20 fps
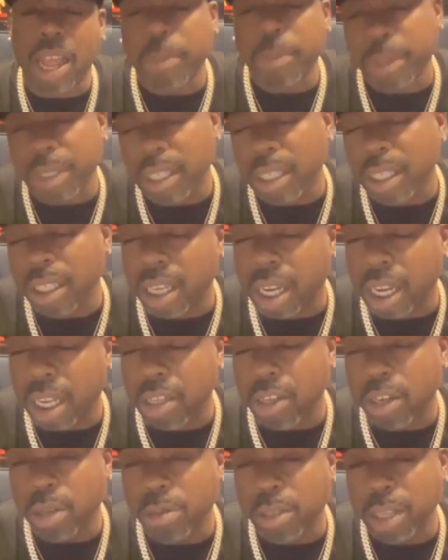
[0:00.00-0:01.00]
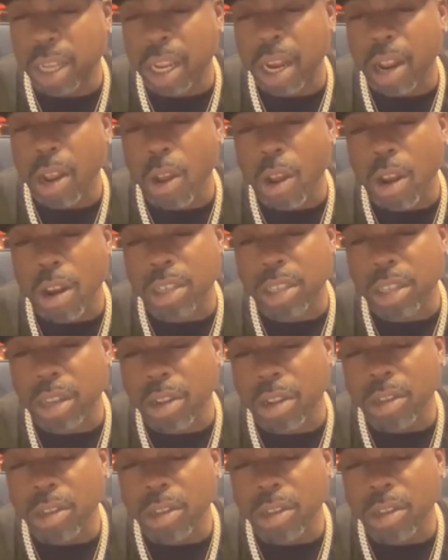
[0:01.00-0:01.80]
I'm a DJ, you know what I'm saying, at heart. Right.